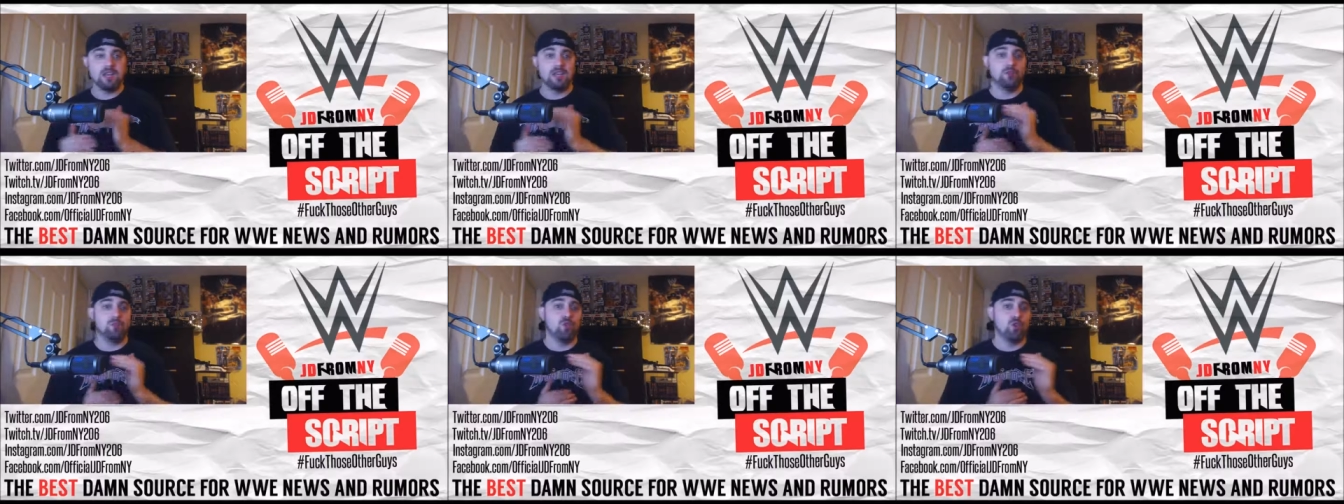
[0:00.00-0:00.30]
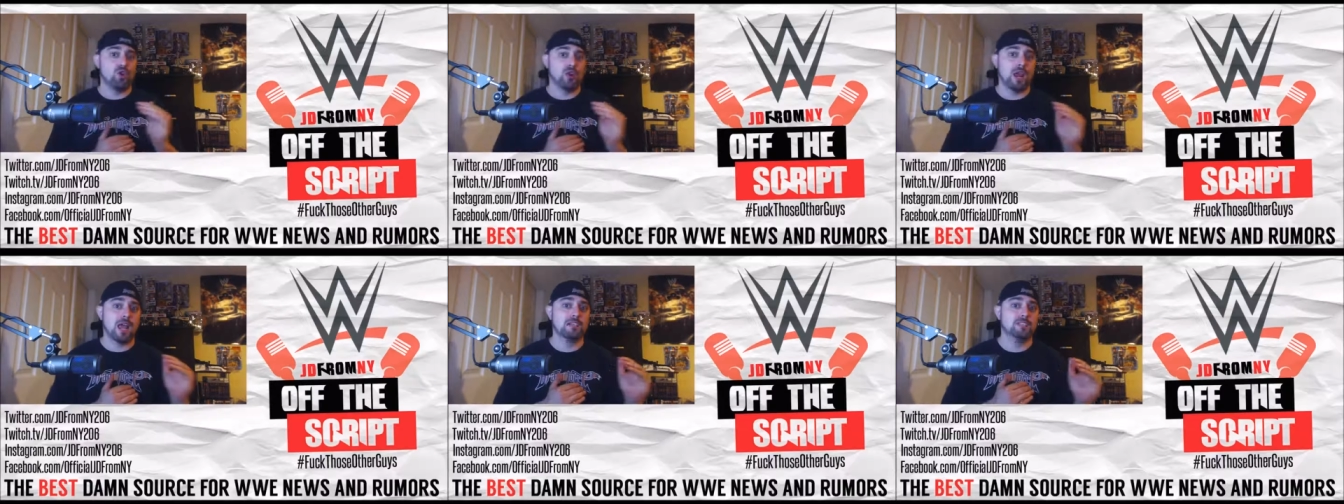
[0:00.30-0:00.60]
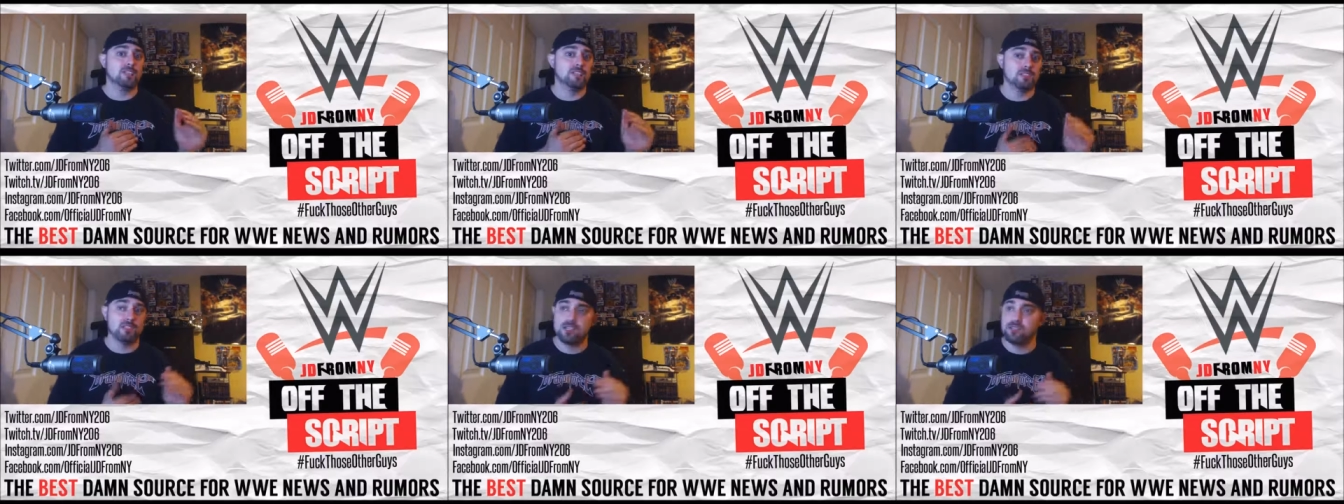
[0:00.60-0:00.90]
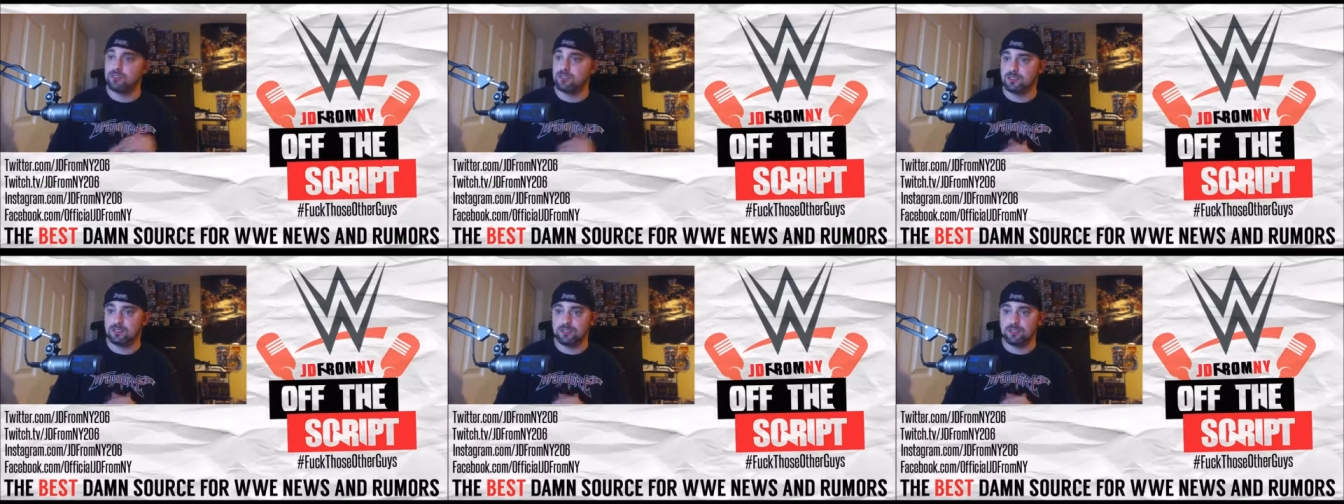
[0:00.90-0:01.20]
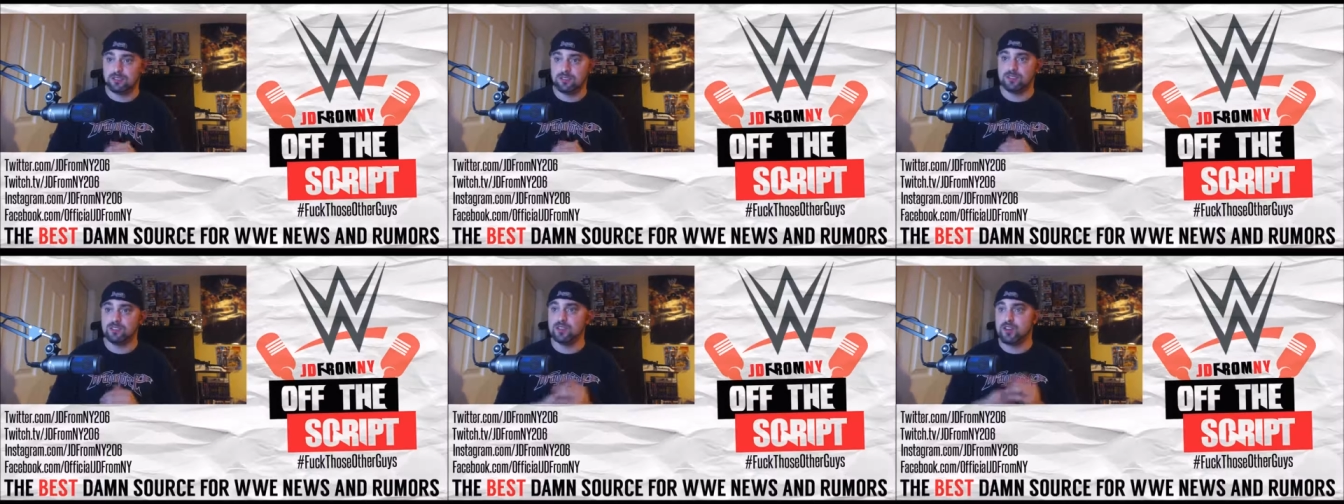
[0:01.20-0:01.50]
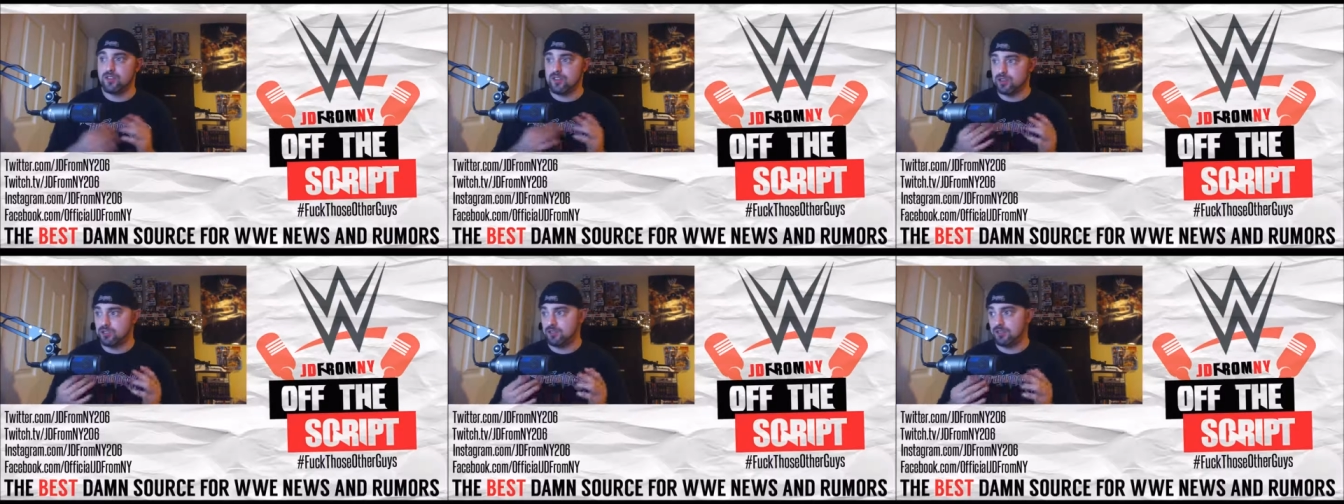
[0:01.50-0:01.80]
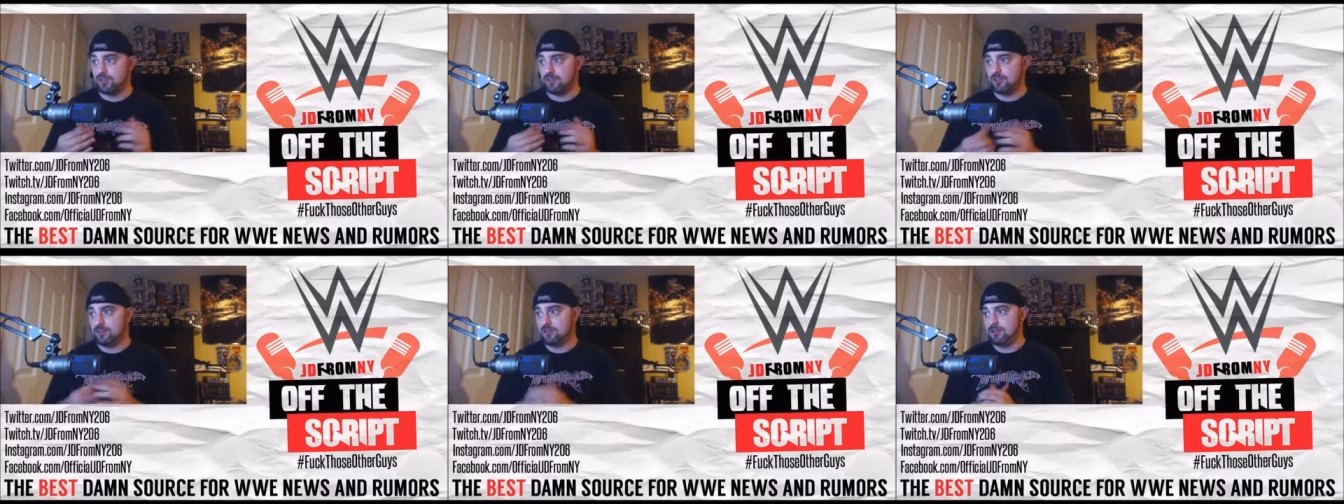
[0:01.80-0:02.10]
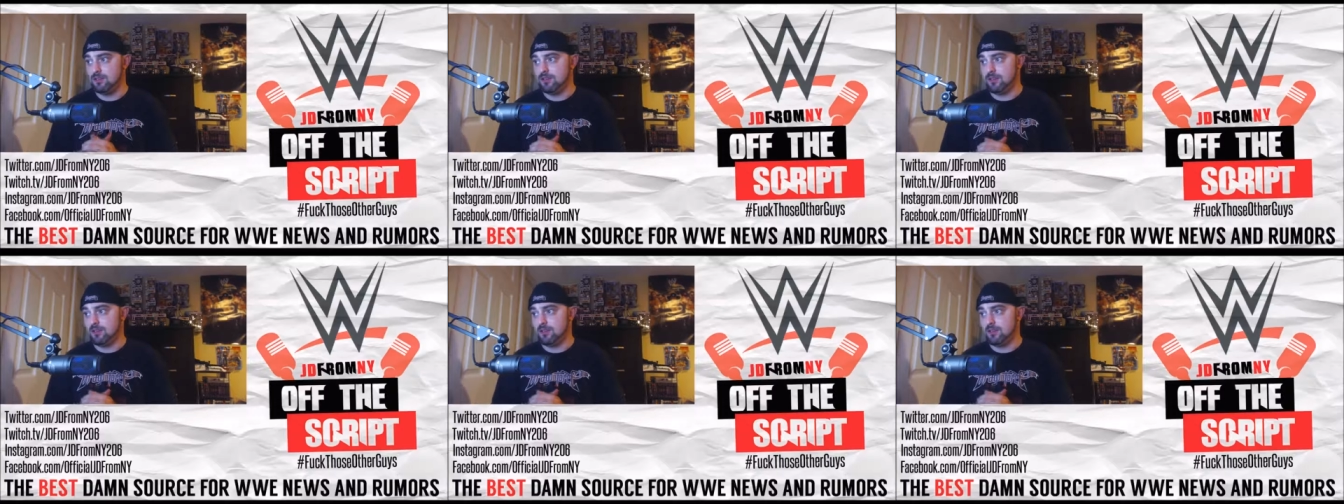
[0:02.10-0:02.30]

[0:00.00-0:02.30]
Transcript: and he can work as a singles. Seriously.